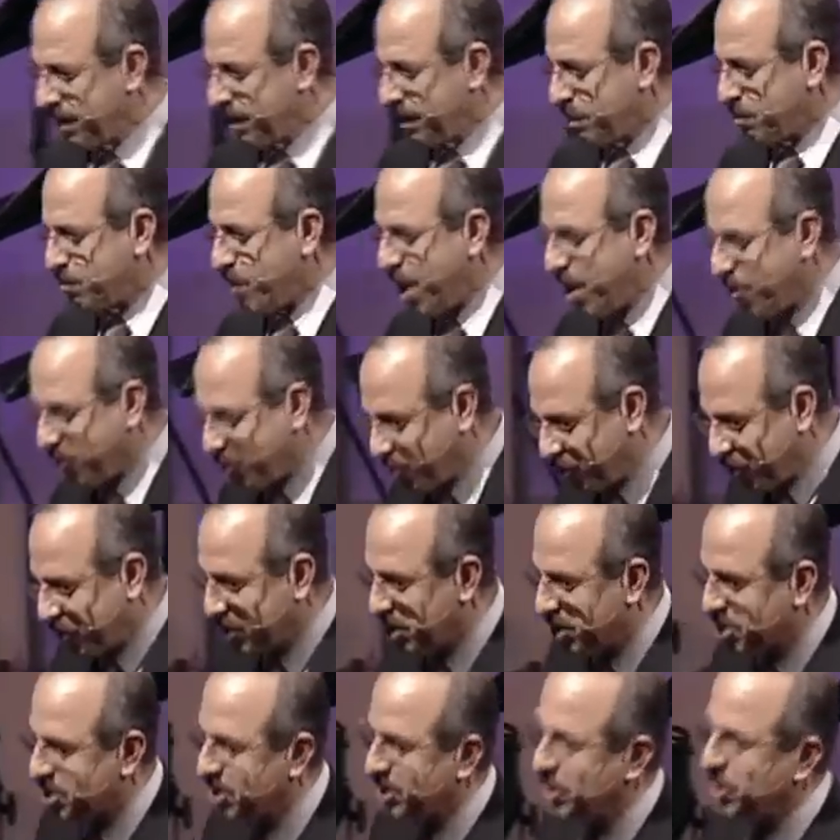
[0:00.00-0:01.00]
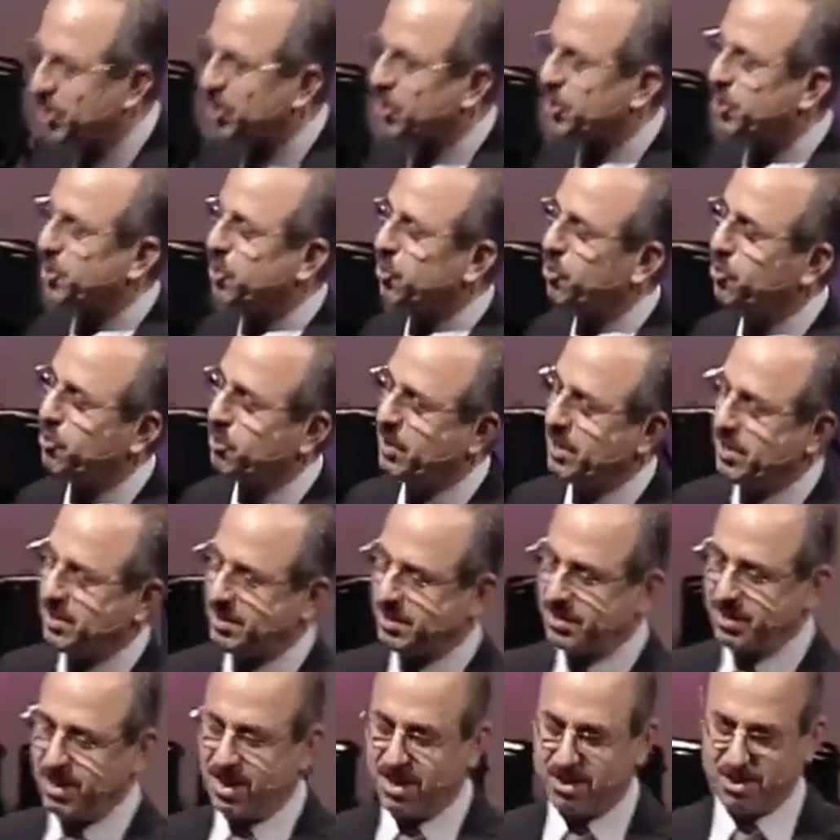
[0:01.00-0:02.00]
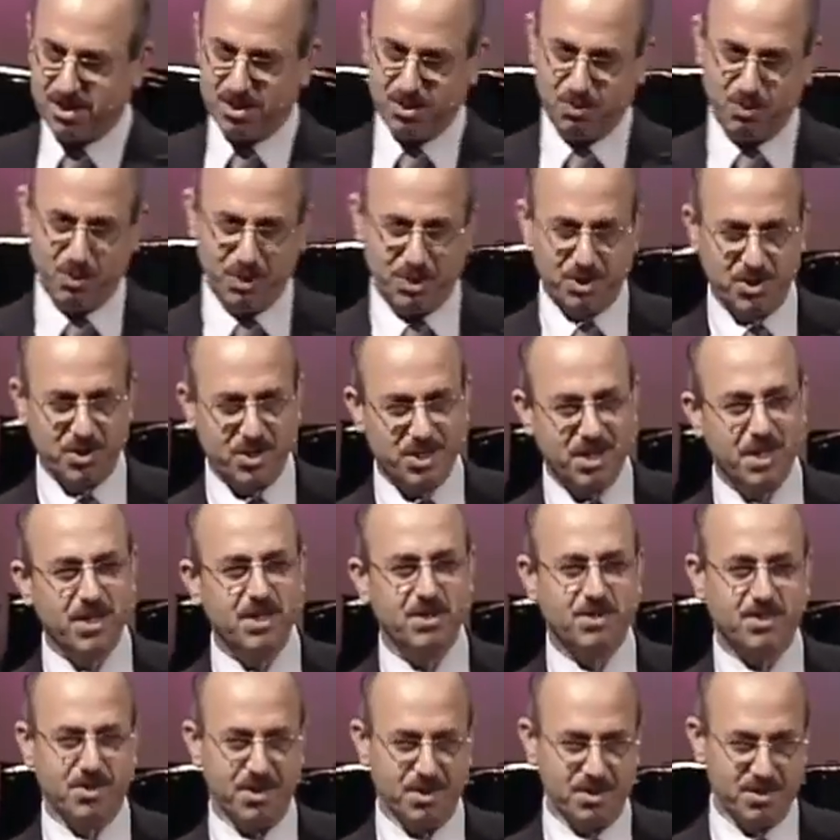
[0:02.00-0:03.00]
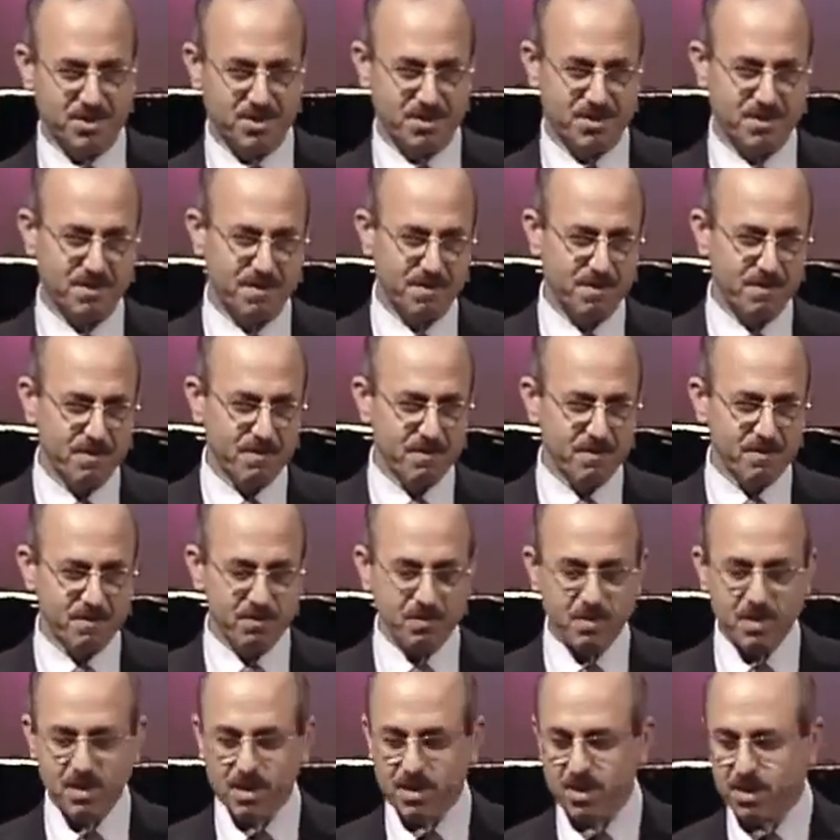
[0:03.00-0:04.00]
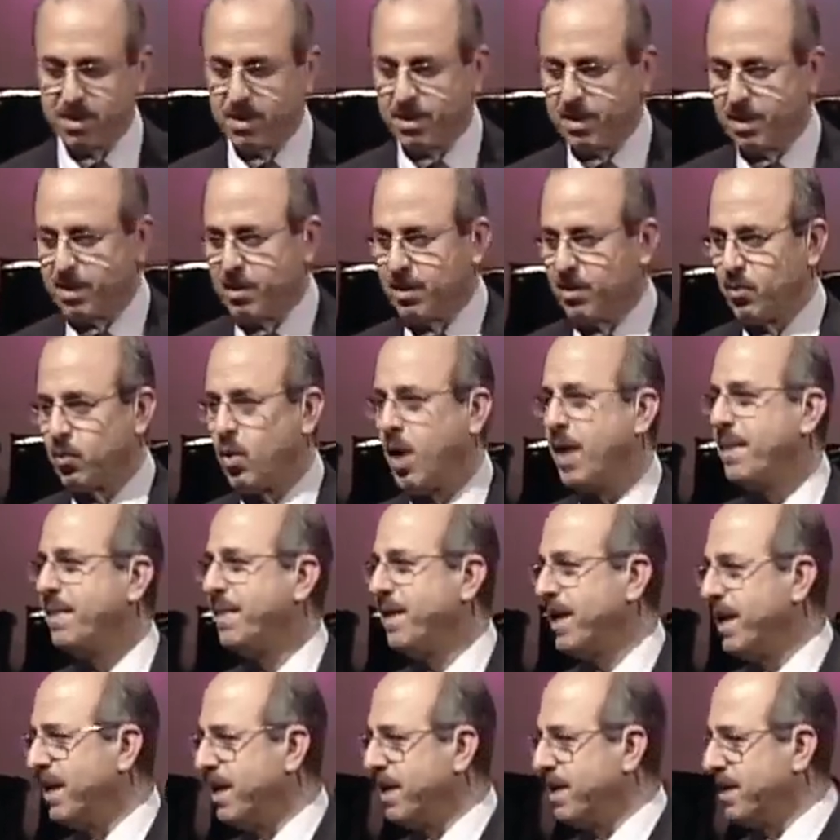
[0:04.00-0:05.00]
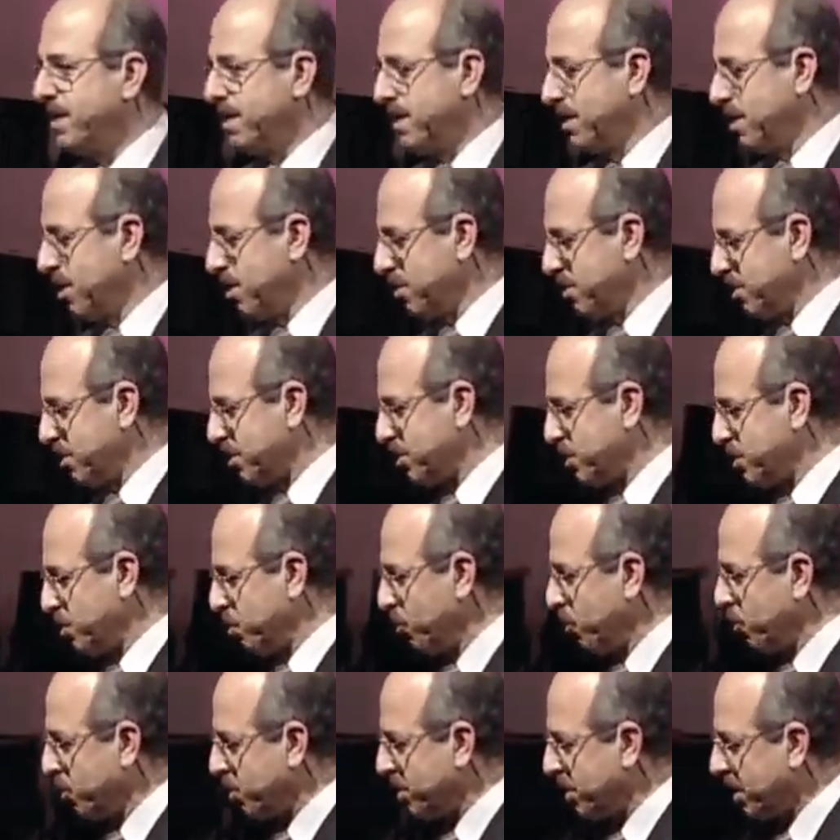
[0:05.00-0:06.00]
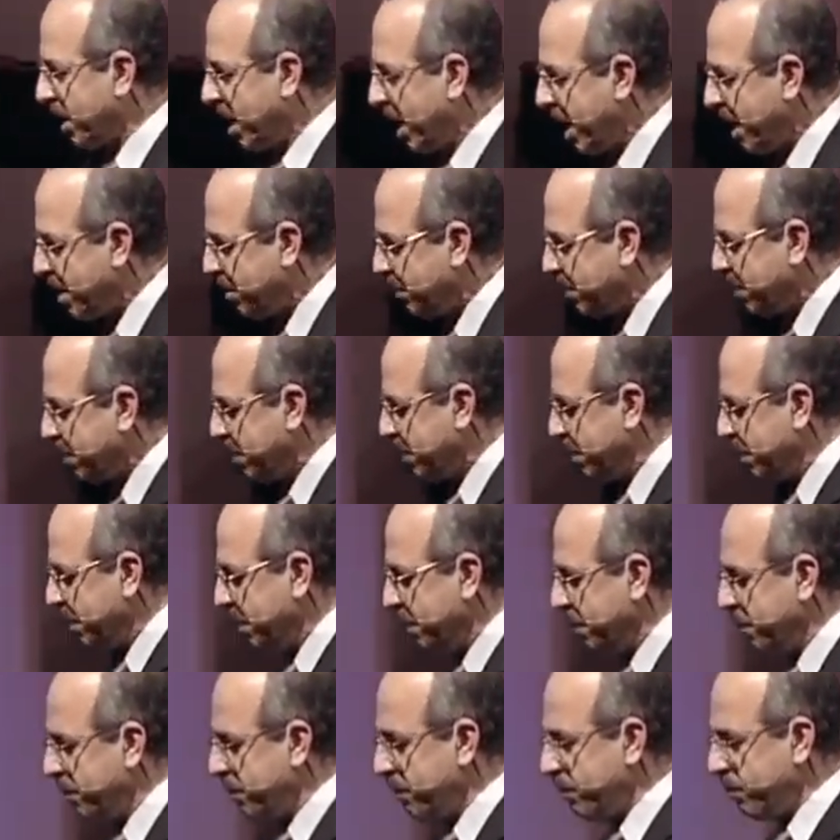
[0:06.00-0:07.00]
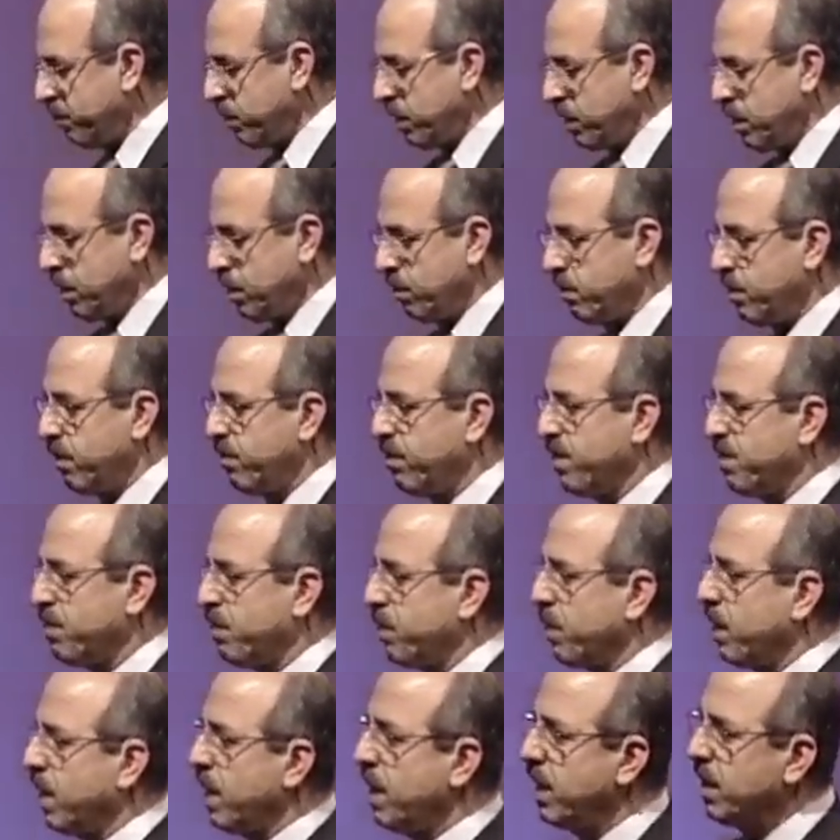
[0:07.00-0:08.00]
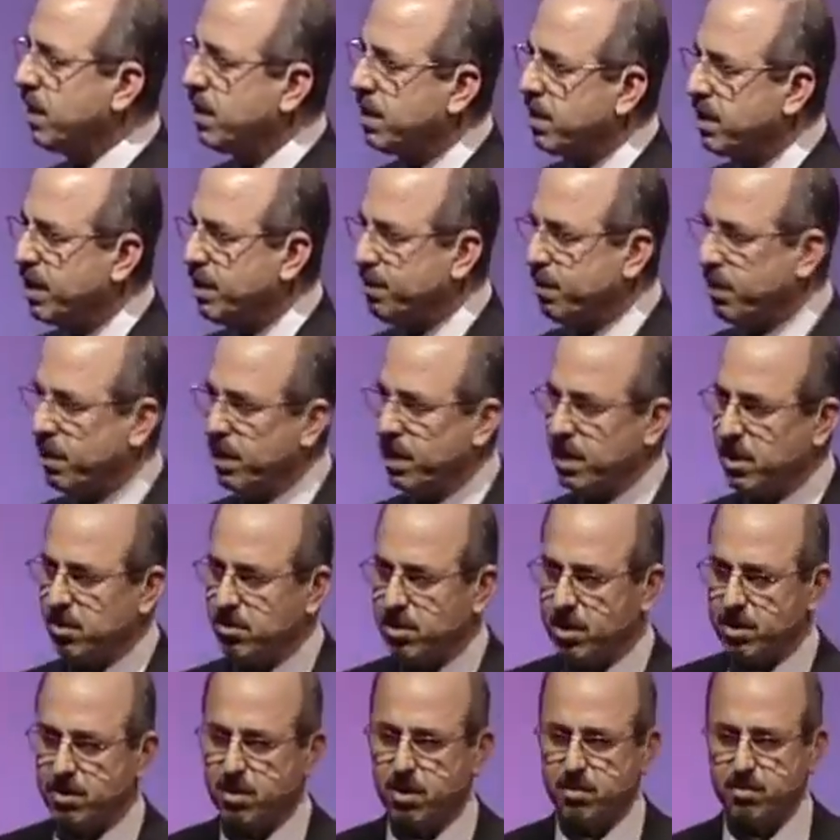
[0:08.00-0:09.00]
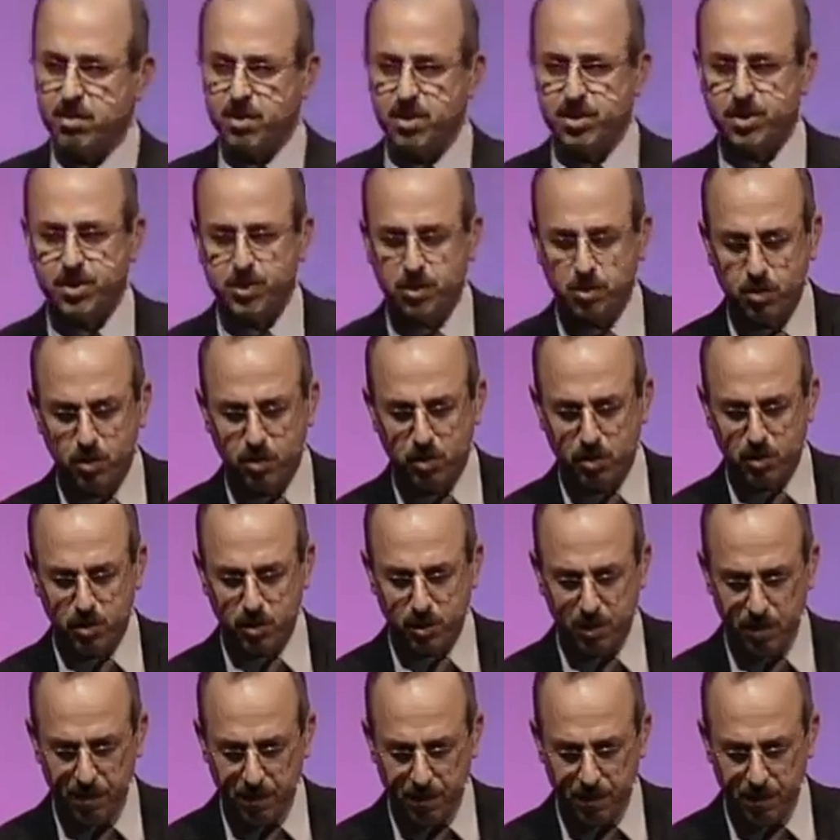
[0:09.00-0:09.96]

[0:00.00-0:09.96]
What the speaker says: My first story started with Jesus. One day in our sports hour, we were playing in the playground of the school.